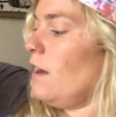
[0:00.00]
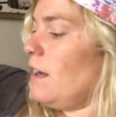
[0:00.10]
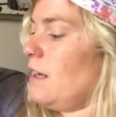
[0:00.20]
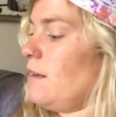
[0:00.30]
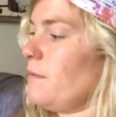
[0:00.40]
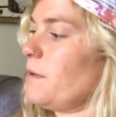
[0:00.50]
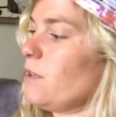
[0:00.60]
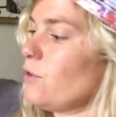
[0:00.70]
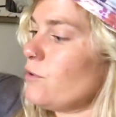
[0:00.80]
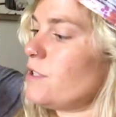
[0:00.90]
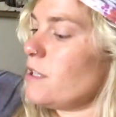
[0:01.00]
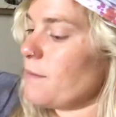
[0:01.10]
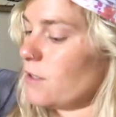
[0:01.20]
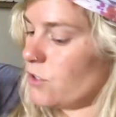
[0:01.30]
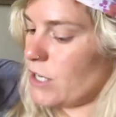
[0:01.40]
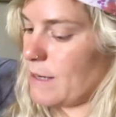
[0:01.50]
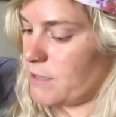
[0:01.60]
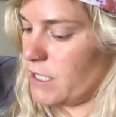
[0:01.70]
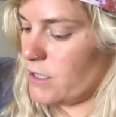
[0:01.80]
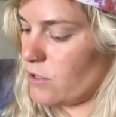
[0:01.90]
Let me loosen up the
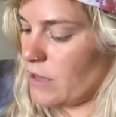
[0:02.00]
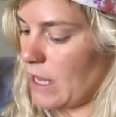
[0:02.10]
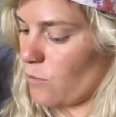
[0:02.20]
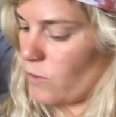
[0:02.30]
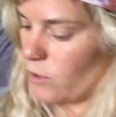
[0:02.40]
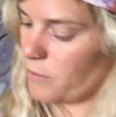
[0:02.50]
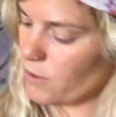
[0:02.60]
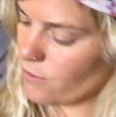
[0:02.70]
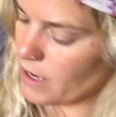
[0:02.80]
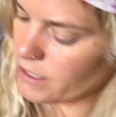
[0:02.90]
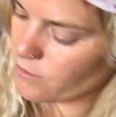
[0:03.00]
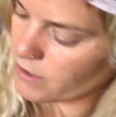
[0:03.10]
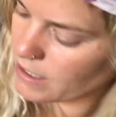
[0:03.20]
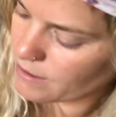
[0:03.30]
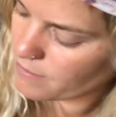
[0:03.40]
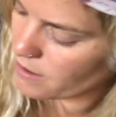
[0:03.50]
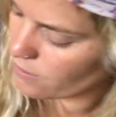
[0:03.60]
straps here so that will be ready when I'm